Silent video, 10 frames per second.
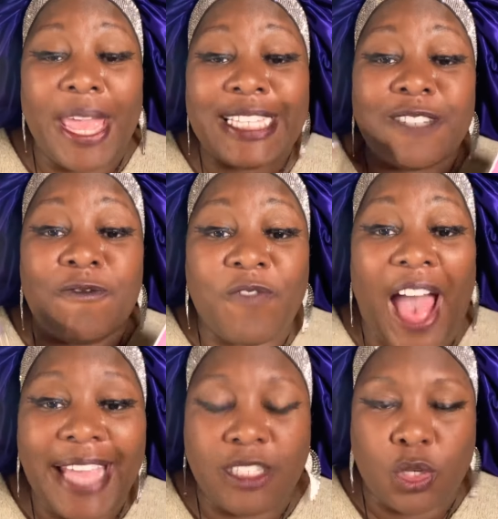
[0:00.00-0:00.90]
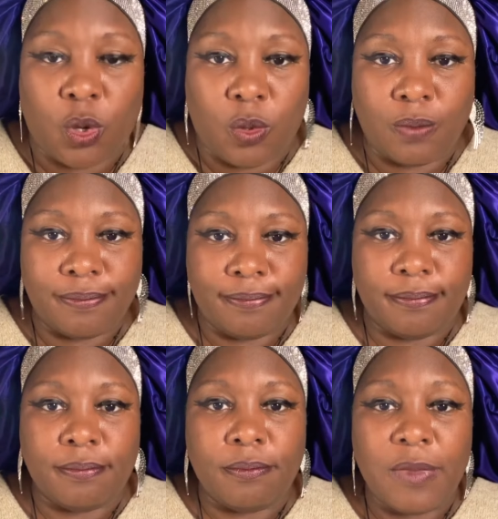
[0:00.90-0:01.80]
It's vital.
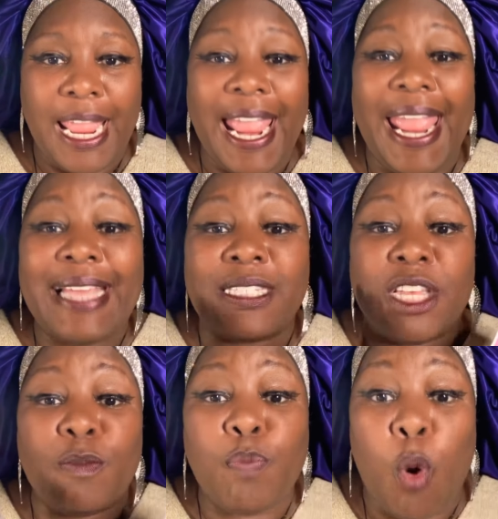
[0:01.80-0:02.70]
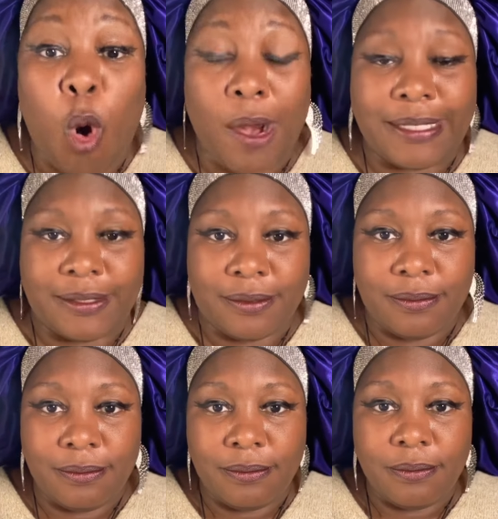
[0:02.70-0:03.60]
It's important.
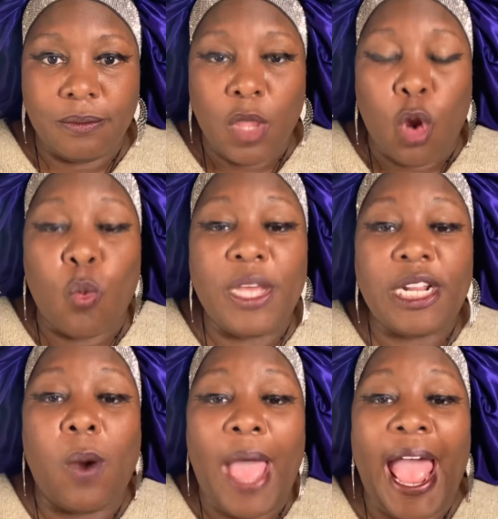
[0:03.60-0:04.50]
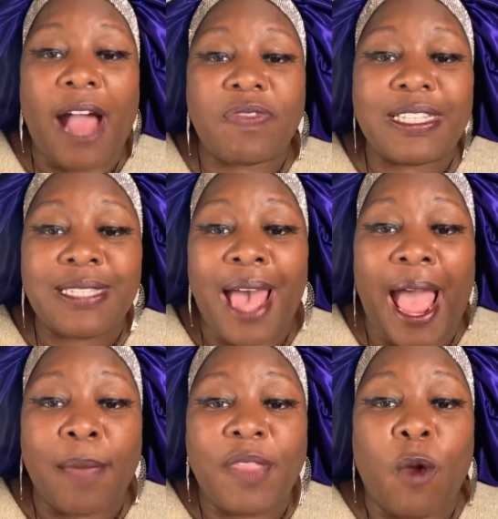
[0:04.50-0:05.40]
We don't have the
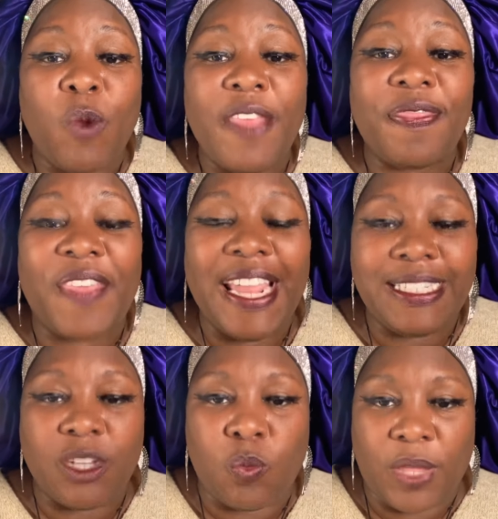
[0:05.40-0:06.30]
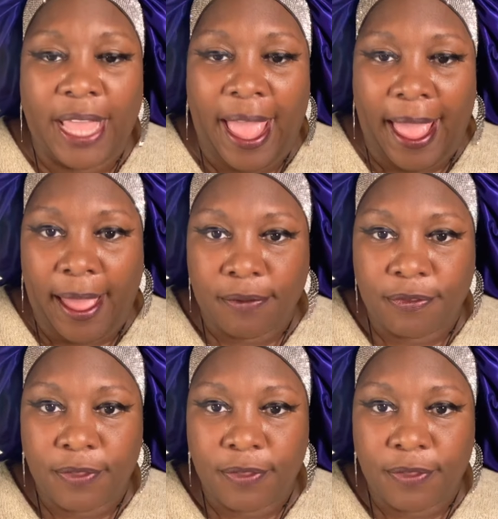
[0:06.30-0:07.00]
time that we think that we have.